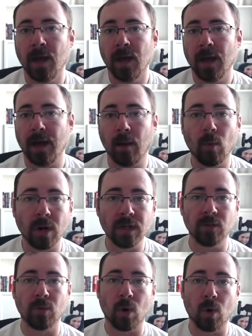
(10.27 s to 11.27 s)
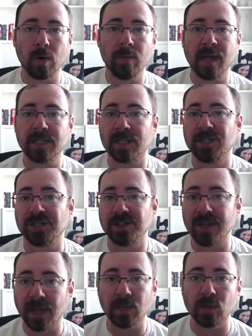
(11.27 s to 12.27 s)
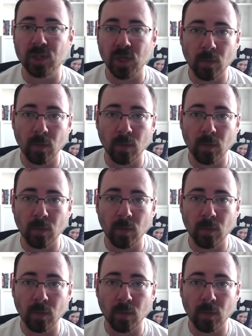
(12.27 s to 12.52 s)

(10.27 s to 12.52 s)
And I wanted to record a message to thank you so